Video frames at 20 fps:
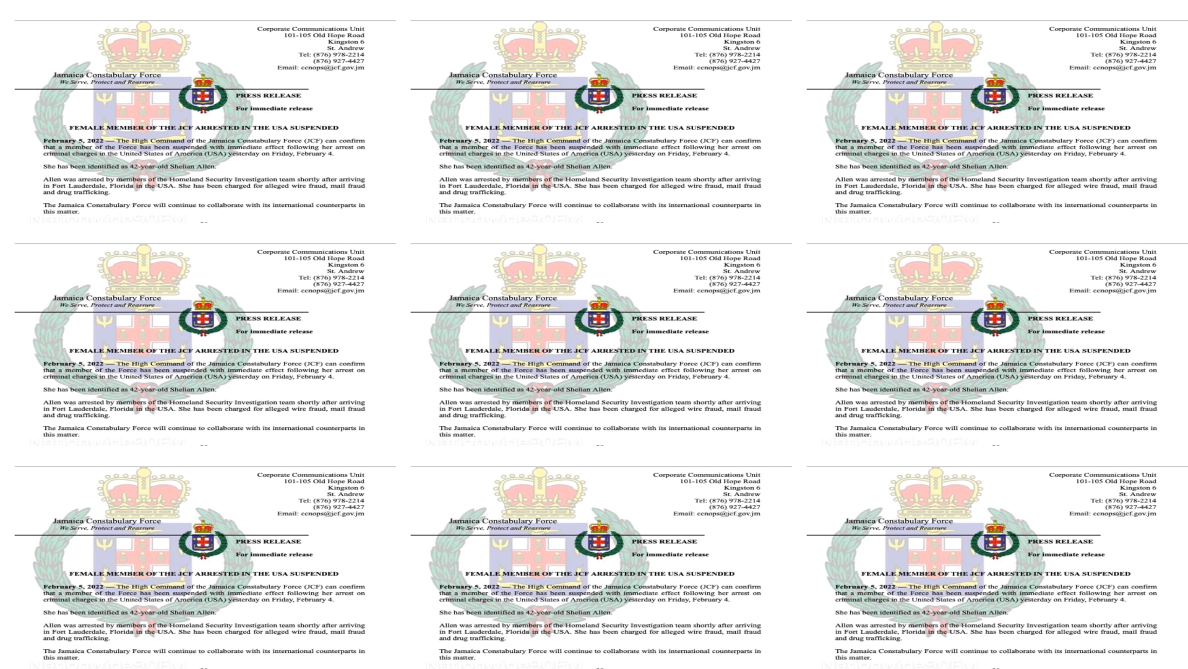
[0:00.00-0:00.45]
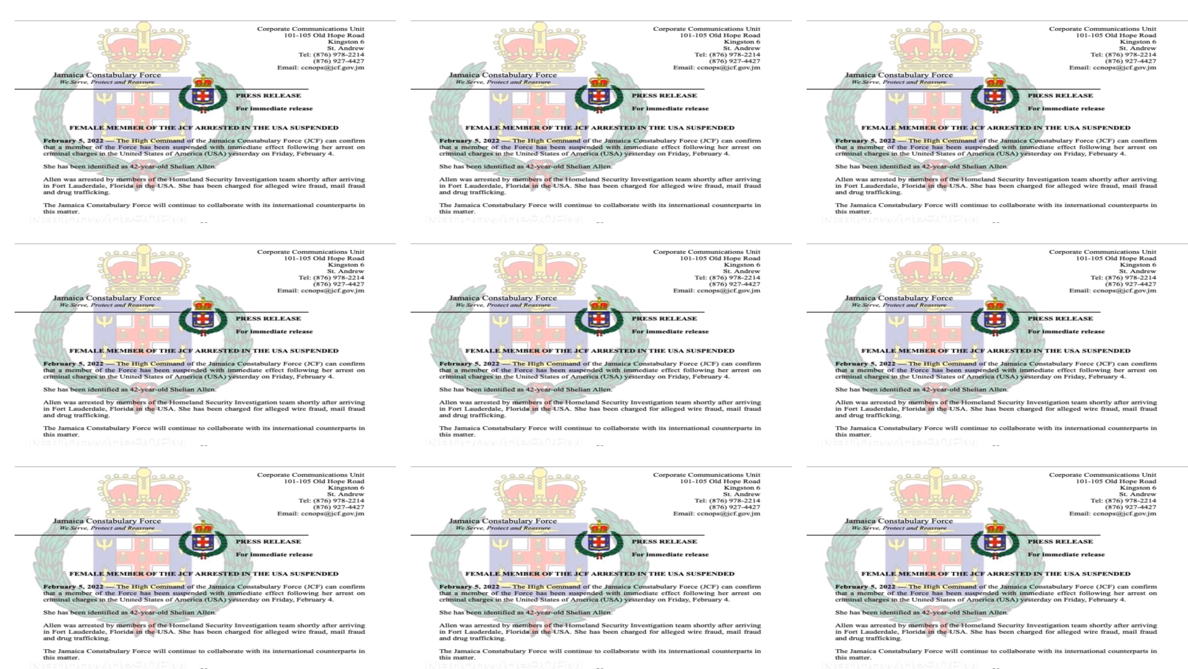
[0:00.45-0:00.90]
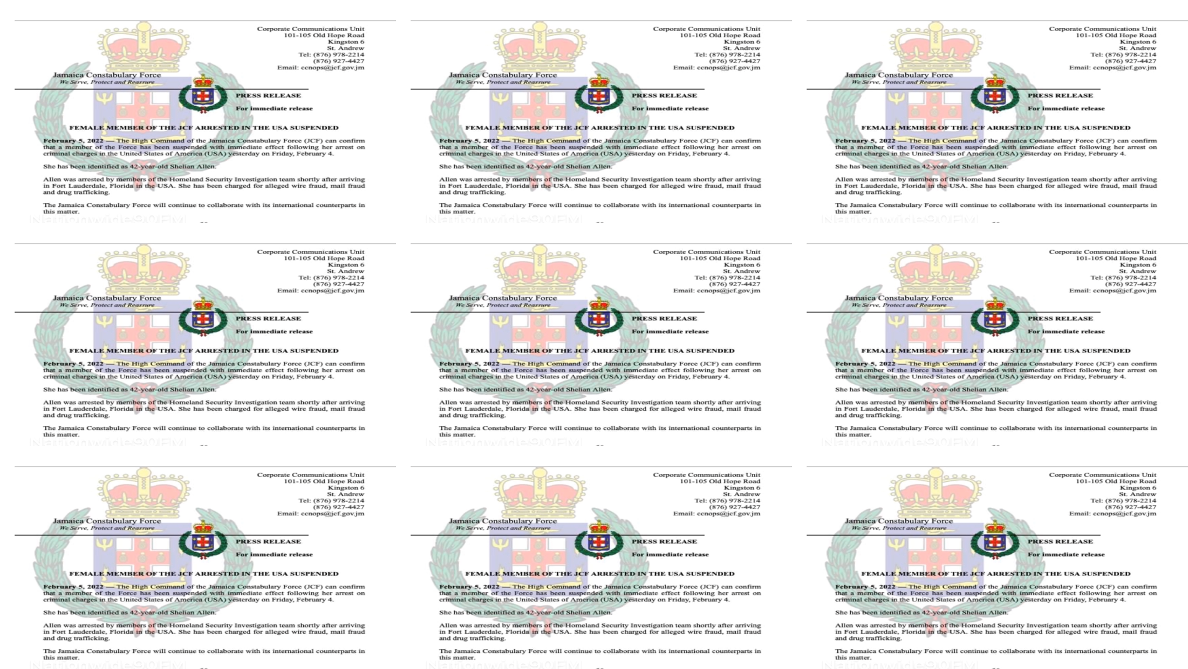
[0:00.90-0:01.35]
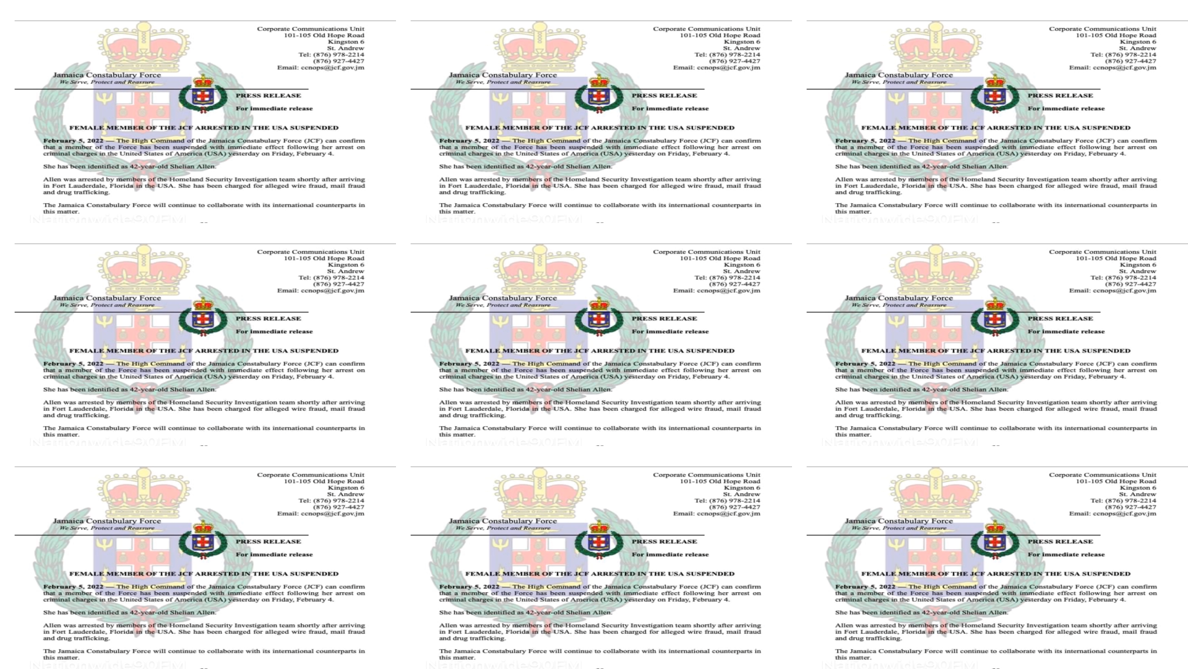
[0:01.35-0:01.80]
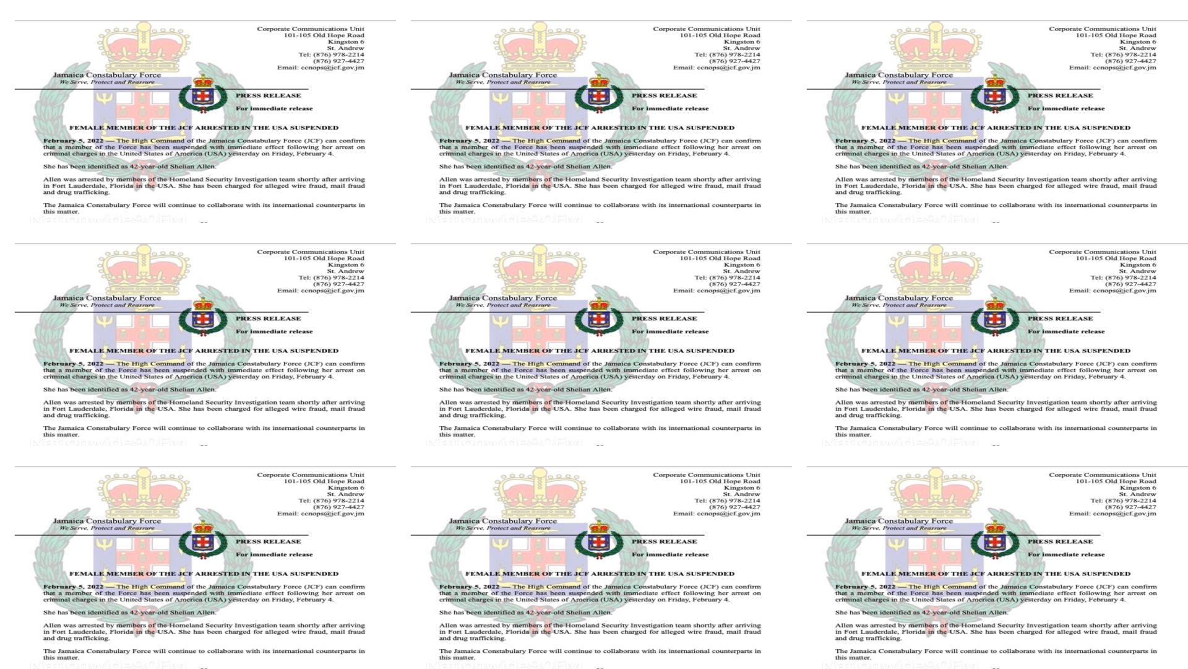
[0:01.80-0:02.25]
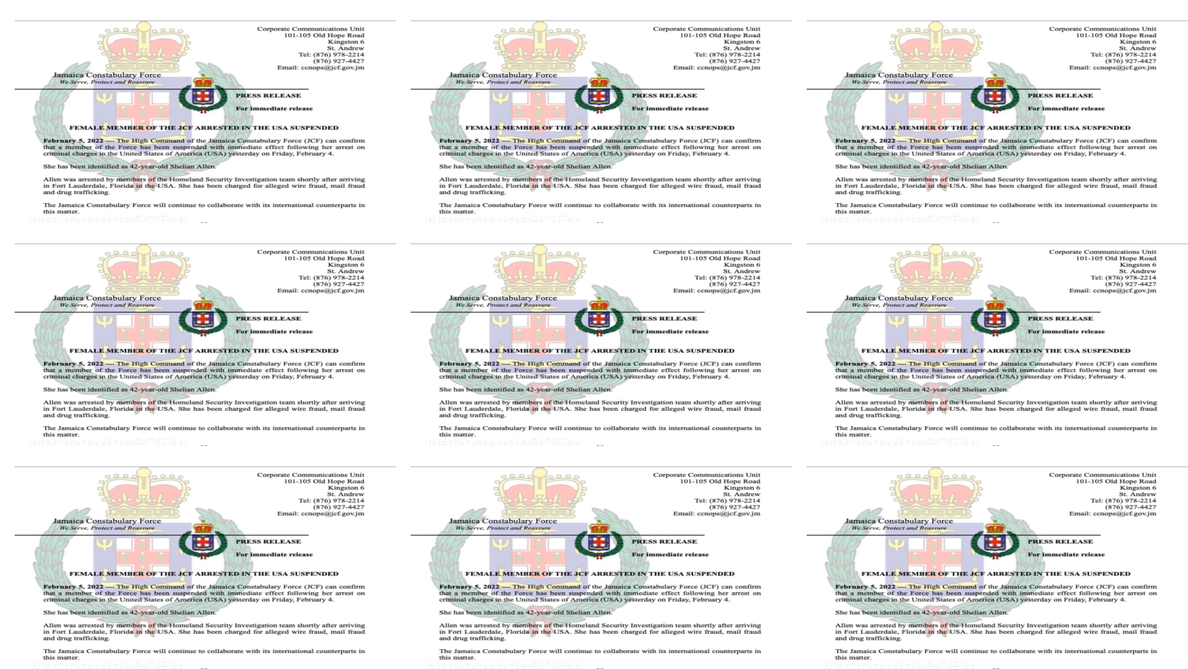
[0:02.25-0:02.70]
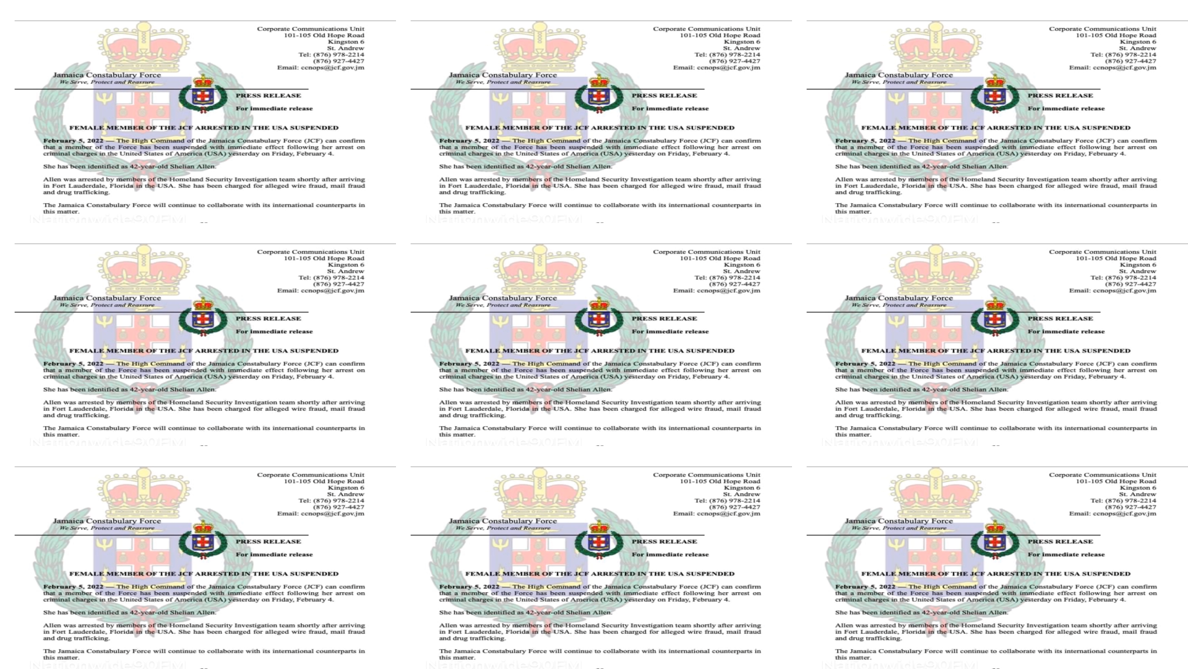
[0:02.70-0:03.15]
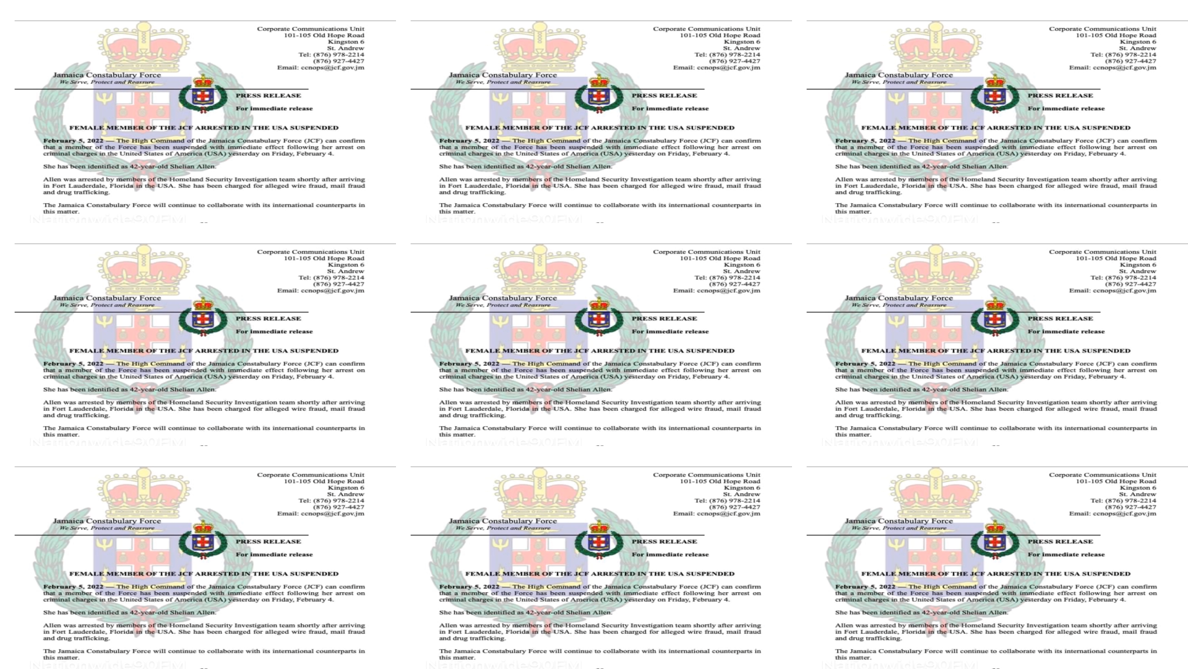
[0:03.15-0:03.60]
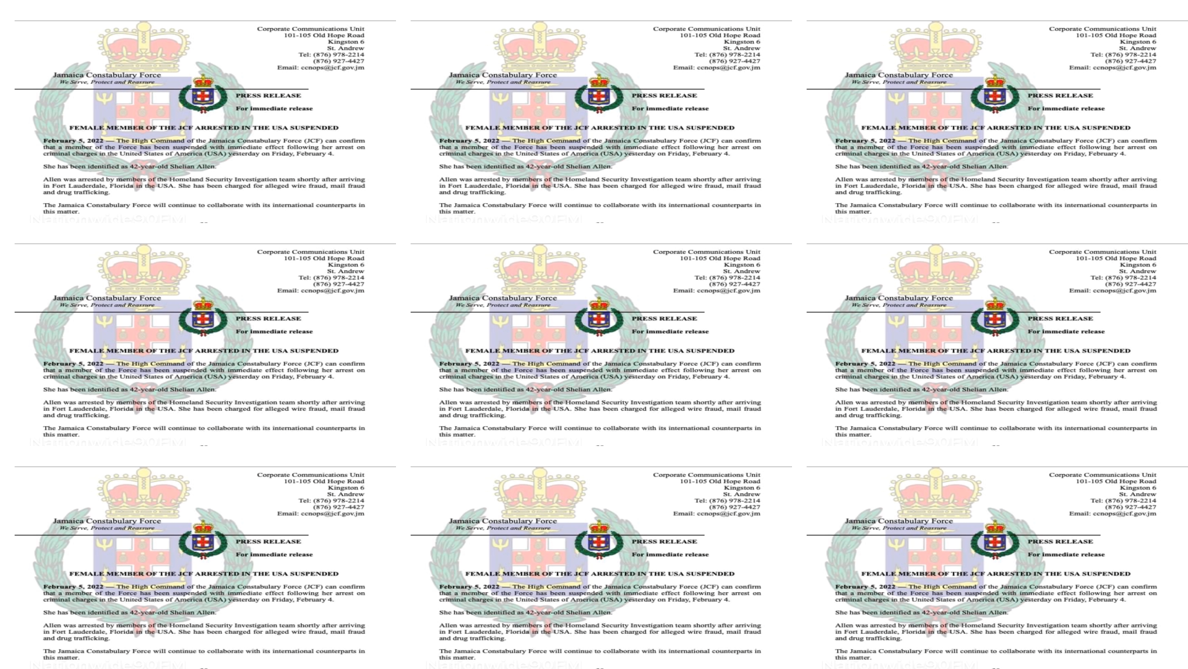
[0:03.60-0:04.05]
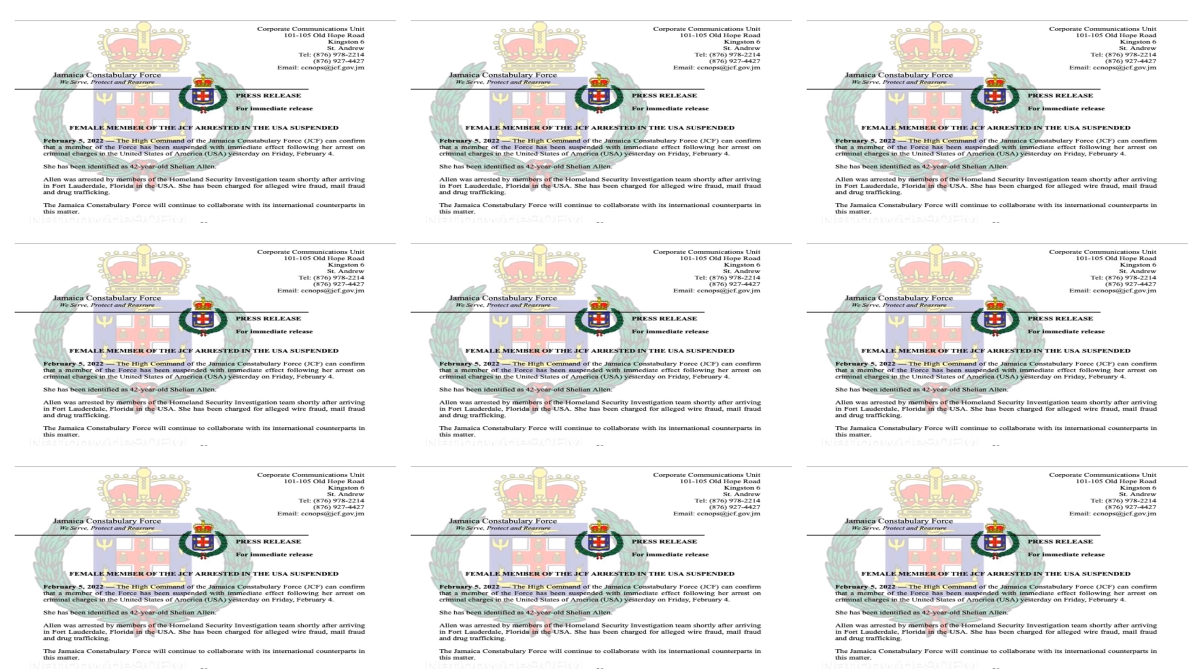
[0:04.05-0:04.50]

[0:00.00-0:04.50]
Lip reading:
[unreadable: no face in view]